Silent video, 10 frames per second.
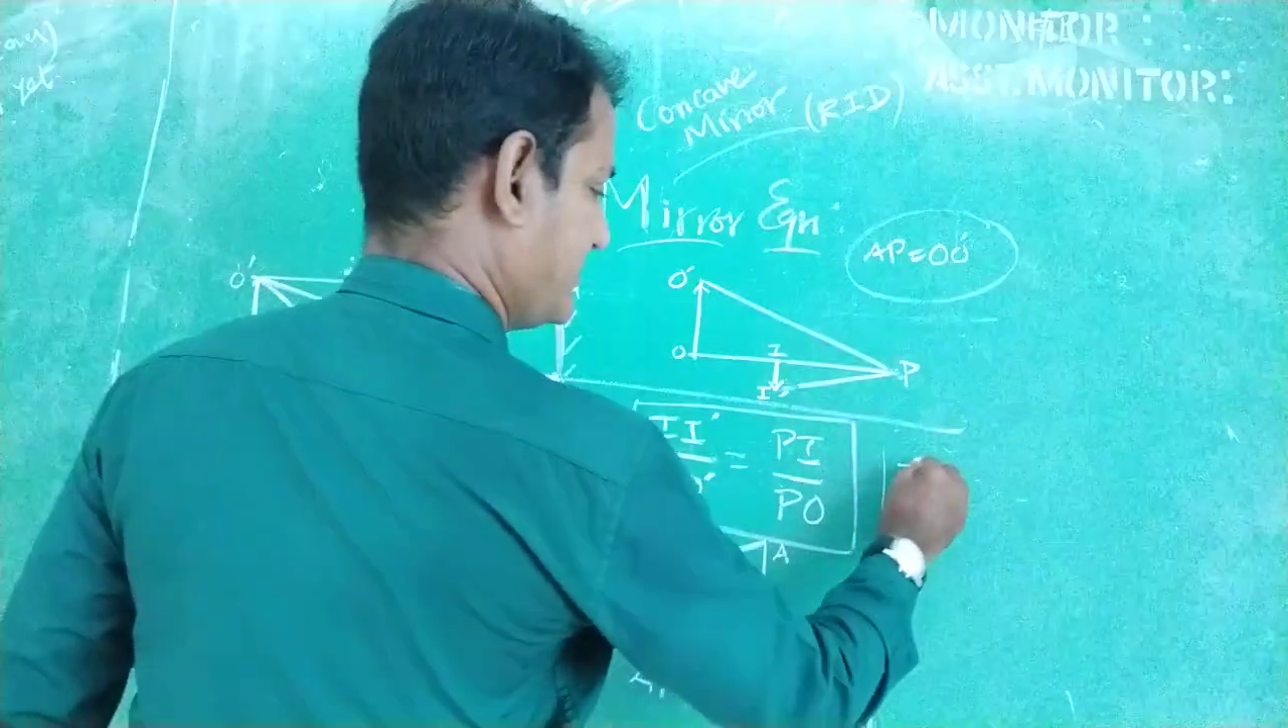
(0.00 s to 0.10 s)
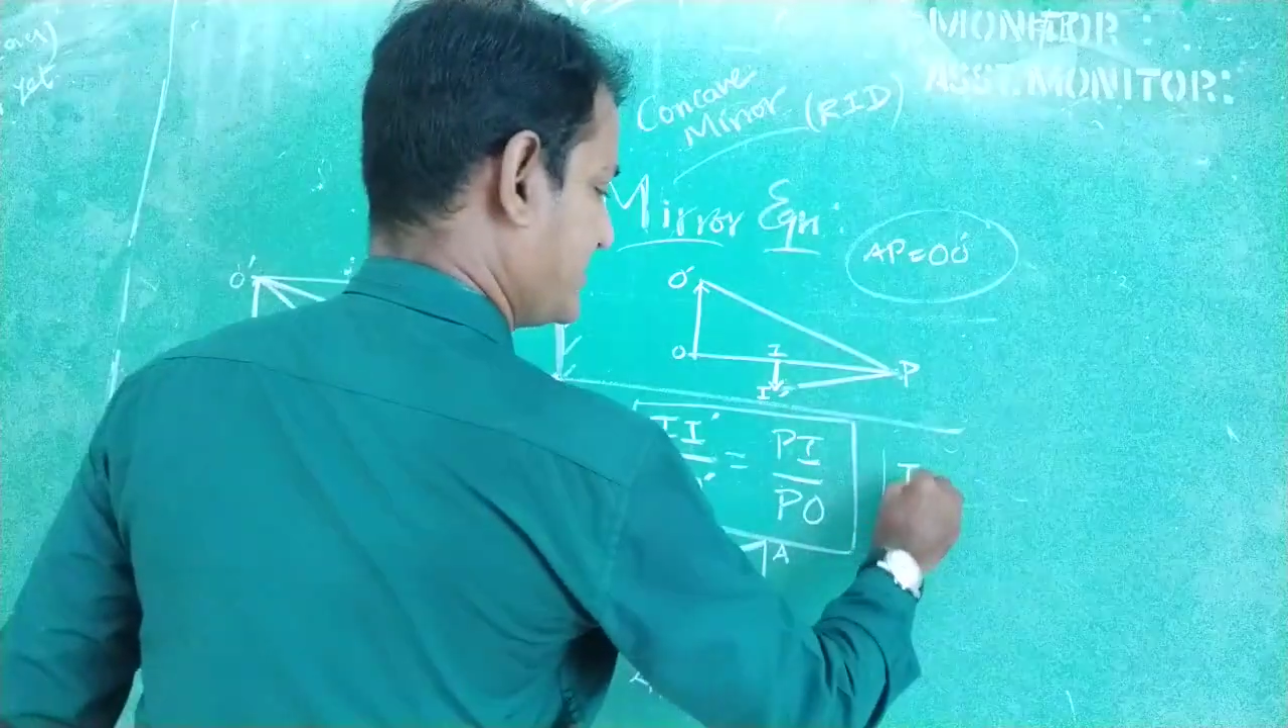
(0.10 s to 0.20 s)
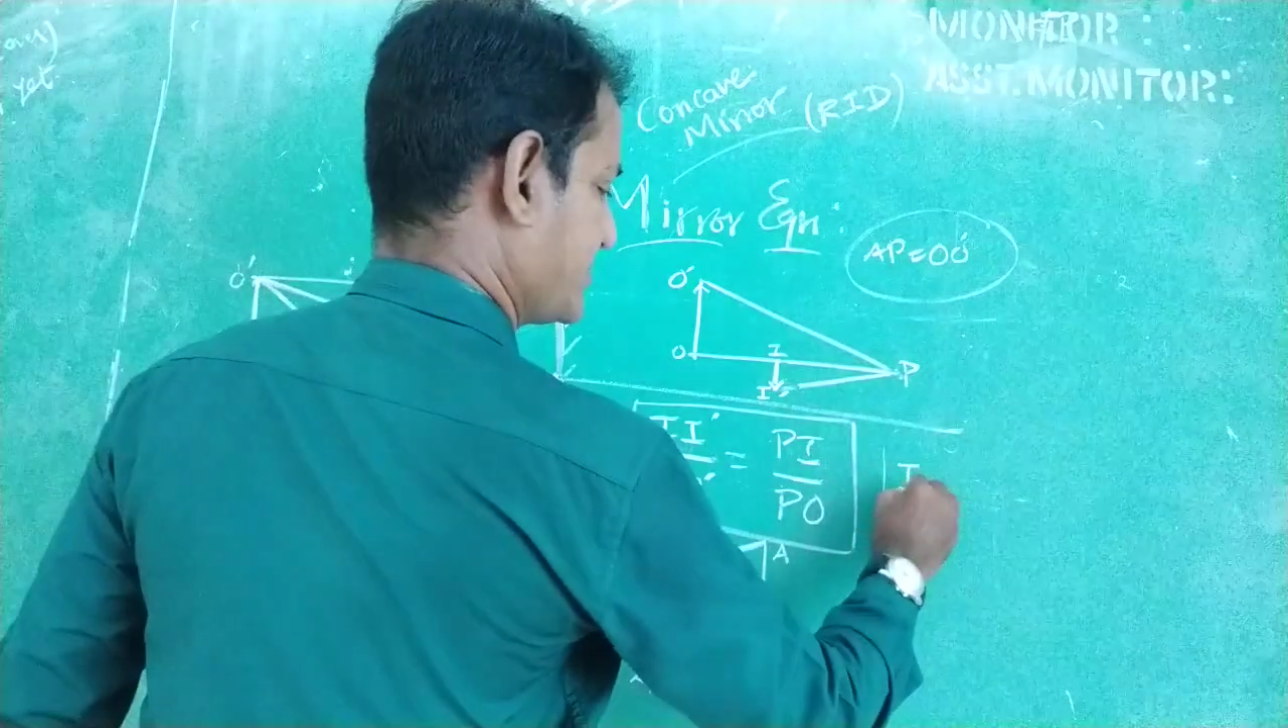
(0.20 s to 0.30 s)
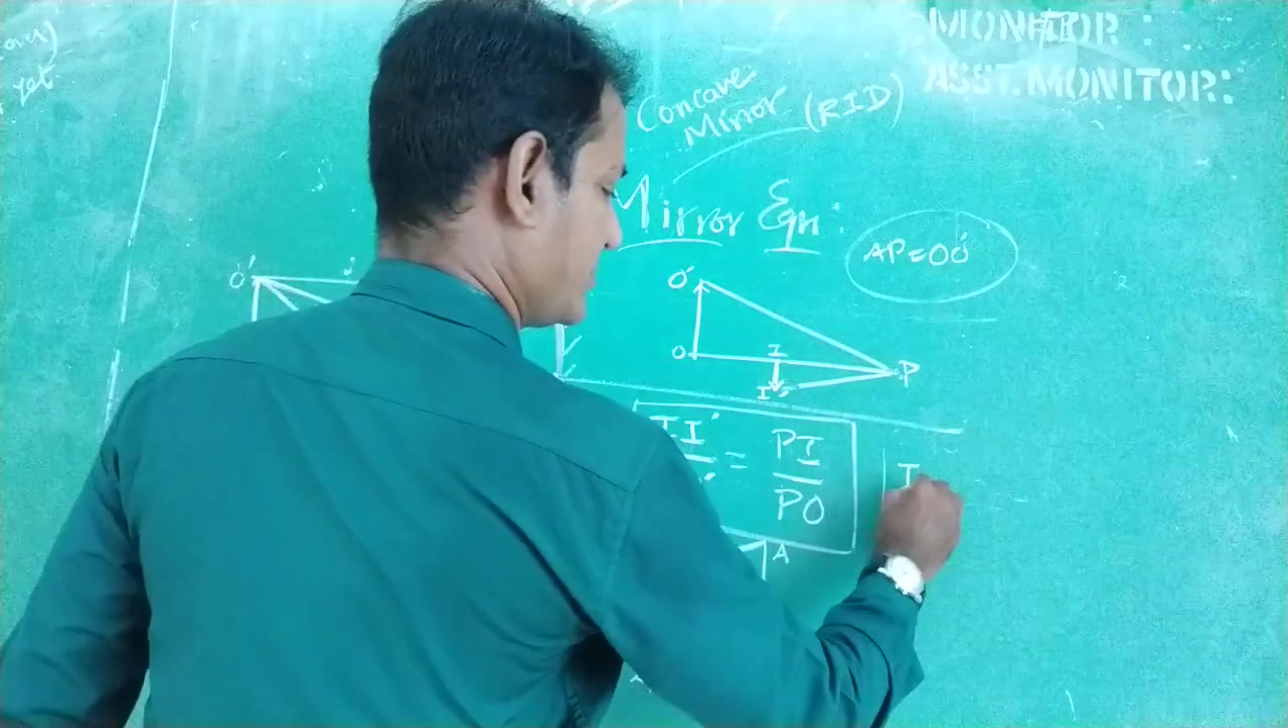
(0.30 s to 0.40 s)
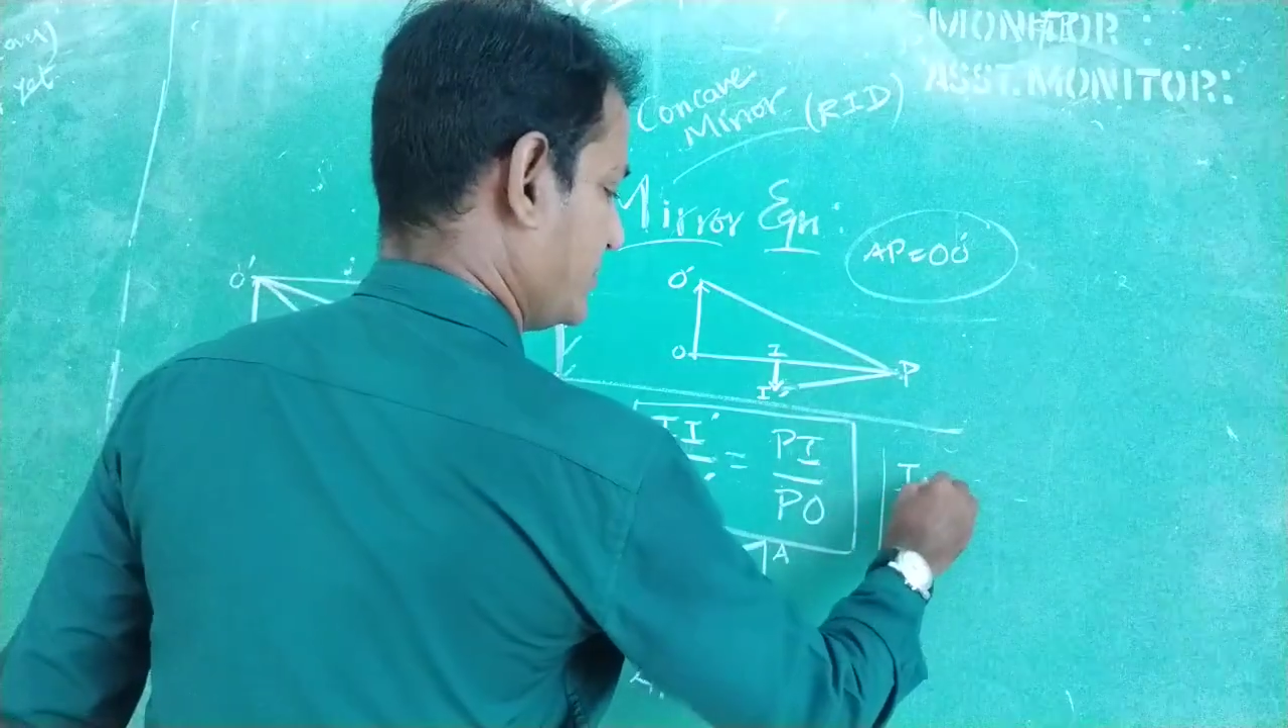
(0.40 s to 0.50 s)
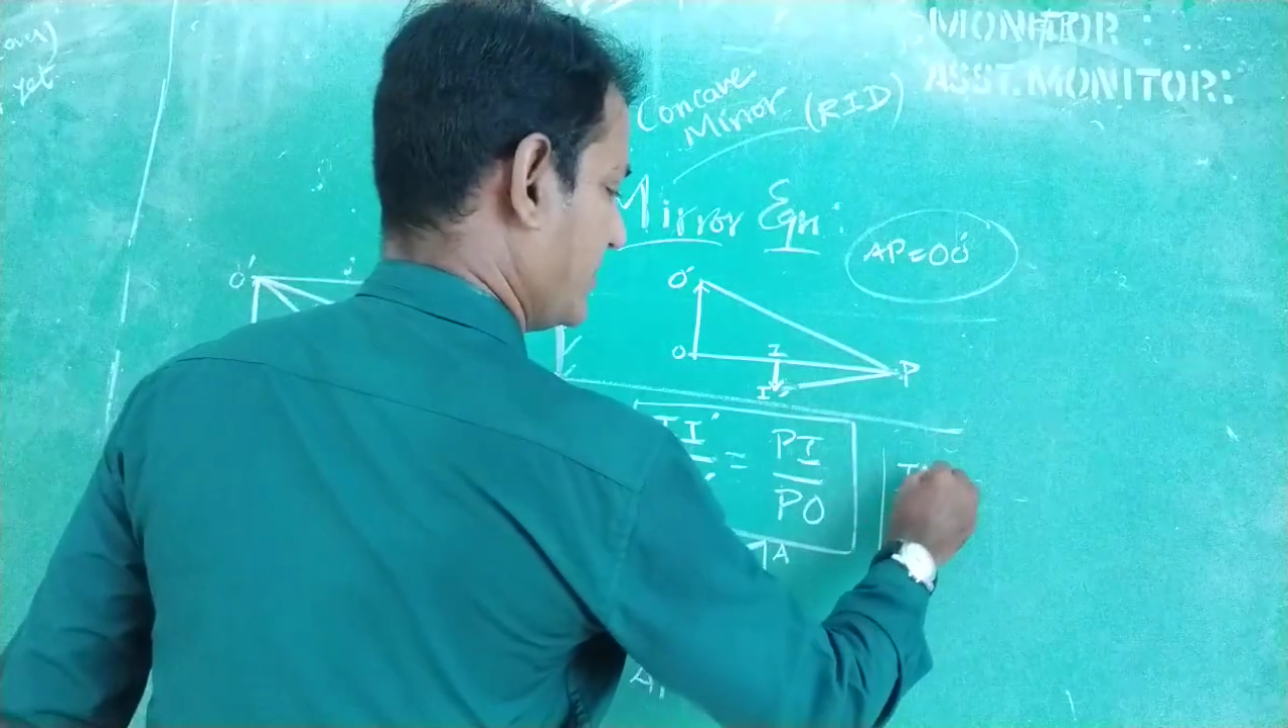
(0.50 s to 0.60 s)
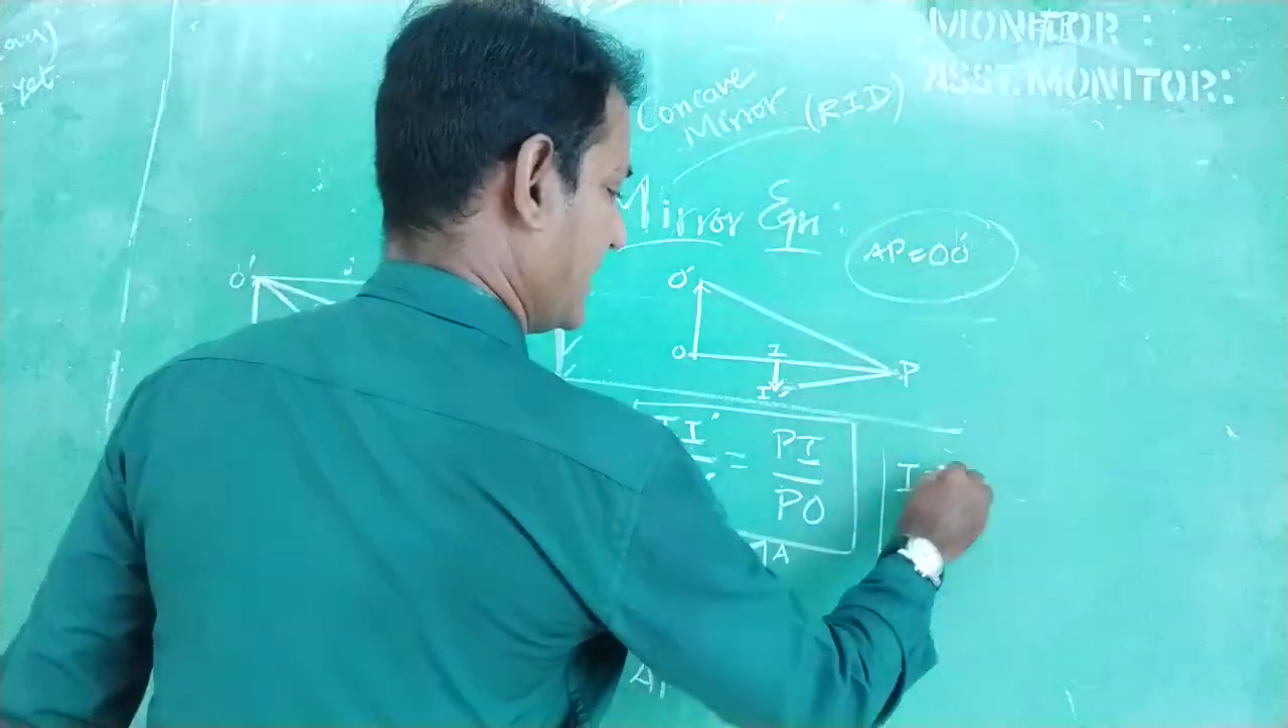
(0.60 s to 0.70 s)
So